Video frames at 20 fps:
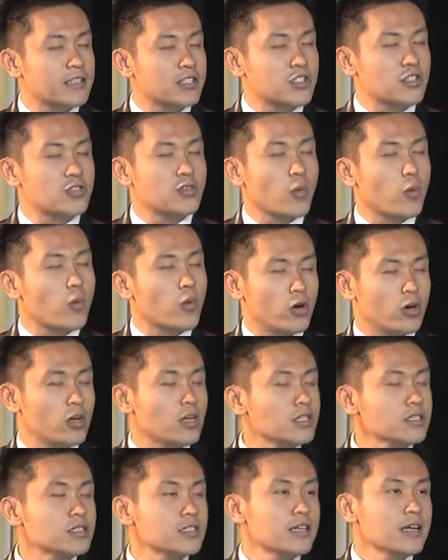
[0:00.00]
to the
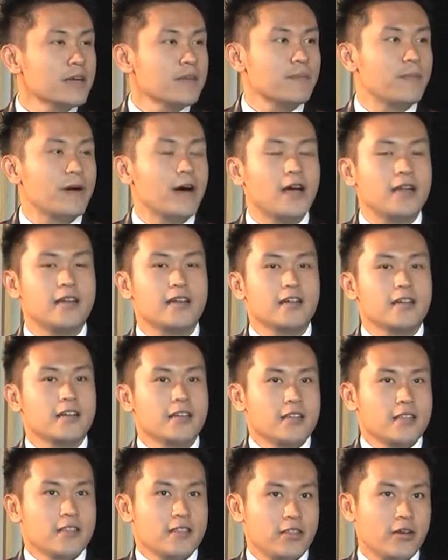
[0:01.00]
world, but
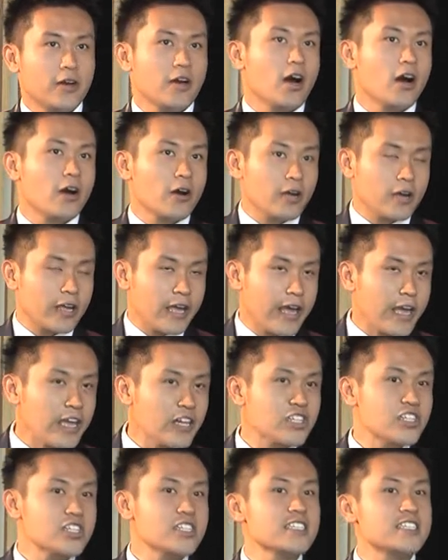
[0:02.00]
there are
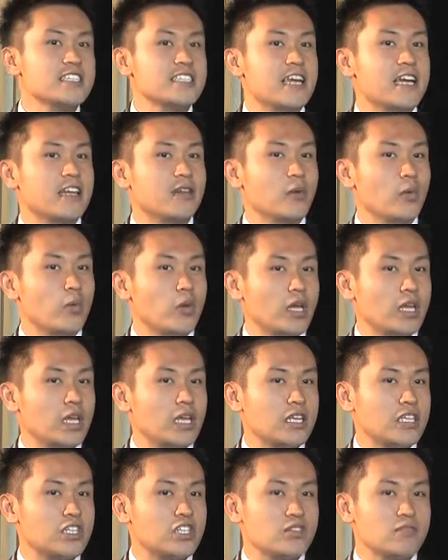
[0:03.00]
occasions that
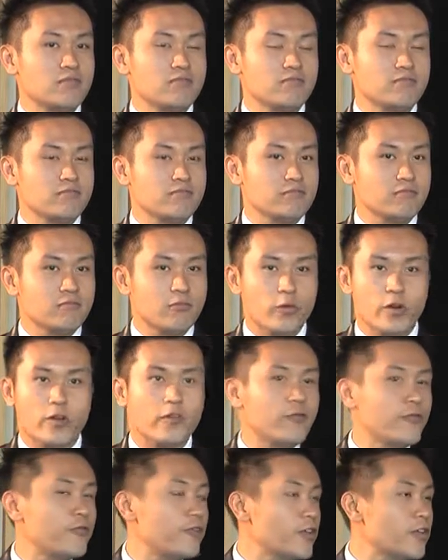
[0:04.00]
we were
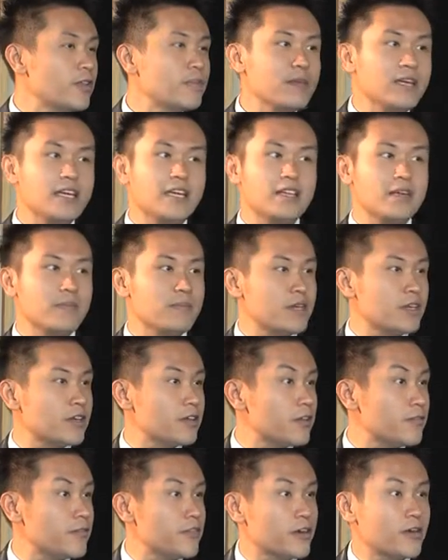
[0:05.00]
filming in the
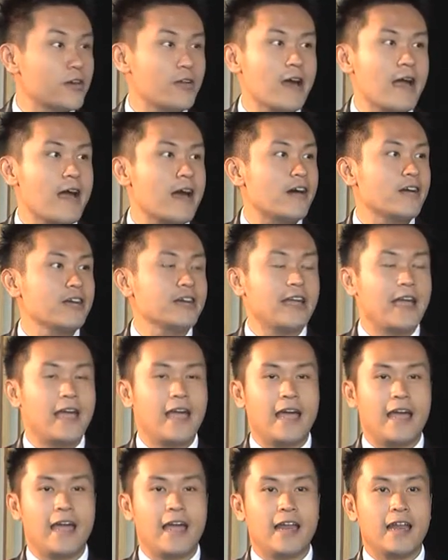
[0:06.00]
middle of the crowd,
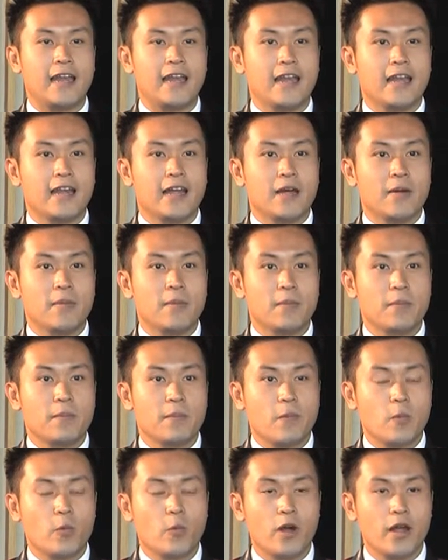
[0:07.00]
and
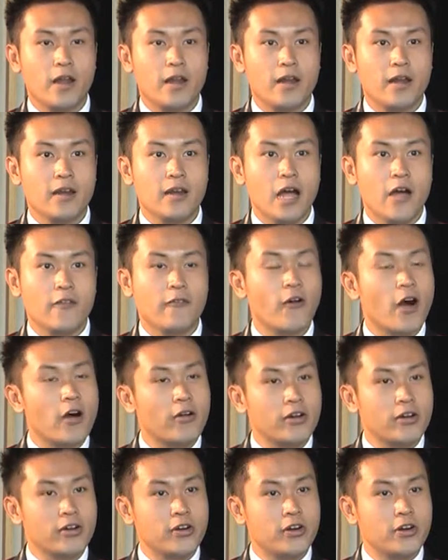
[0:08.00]
when a
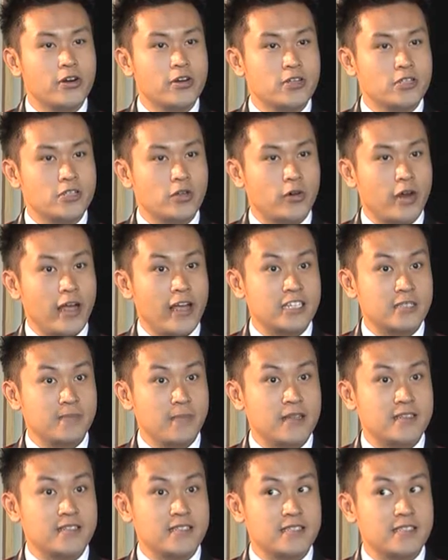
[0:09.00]
foreigners or
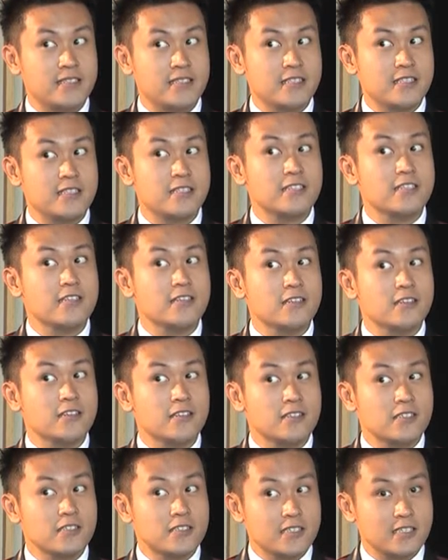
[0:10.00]
expats
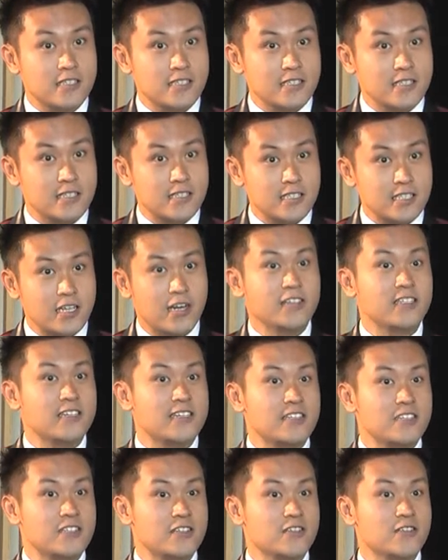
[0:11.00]

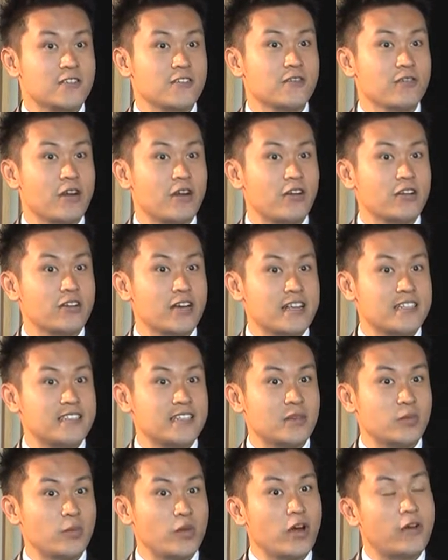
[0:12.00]
starting to recognize
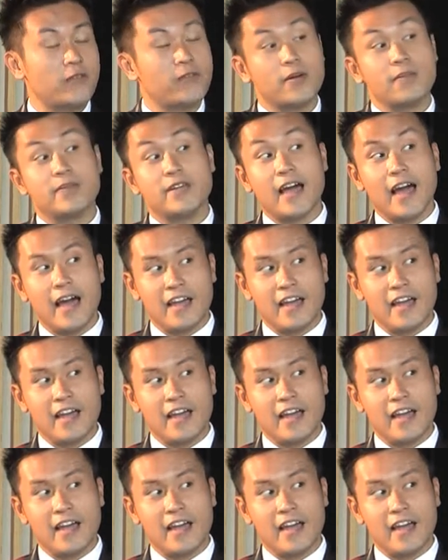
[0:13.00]
that we are from the